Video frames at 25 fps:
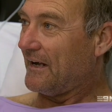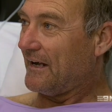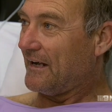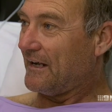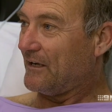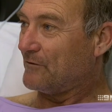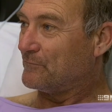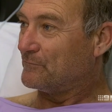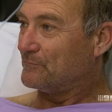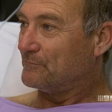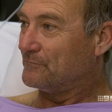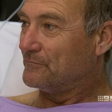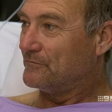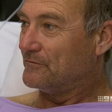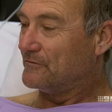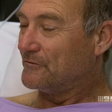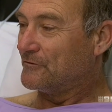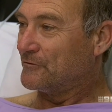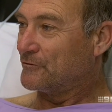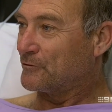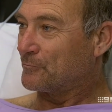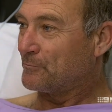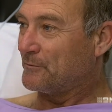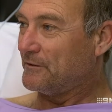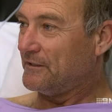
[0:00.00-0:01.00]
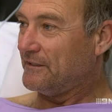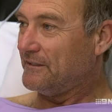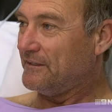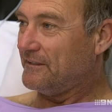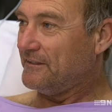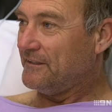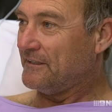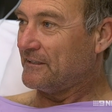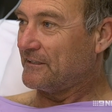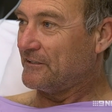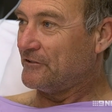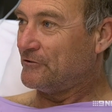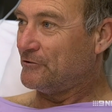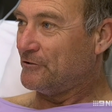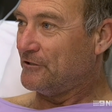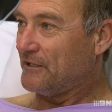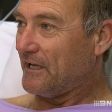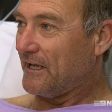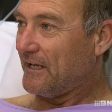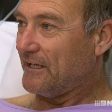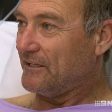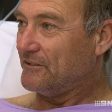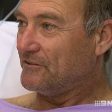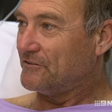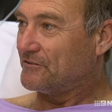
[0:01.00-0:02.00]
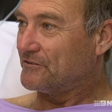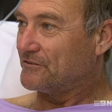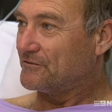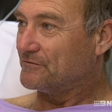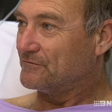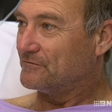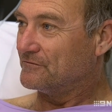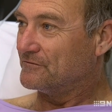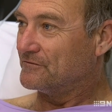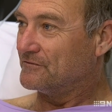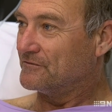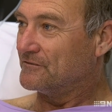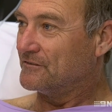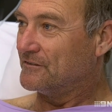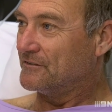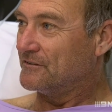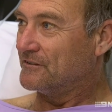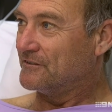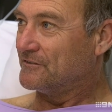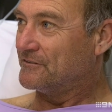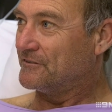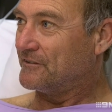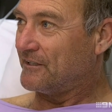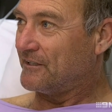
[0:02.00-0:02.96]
The odds were stacked against bushwalker Neil Parker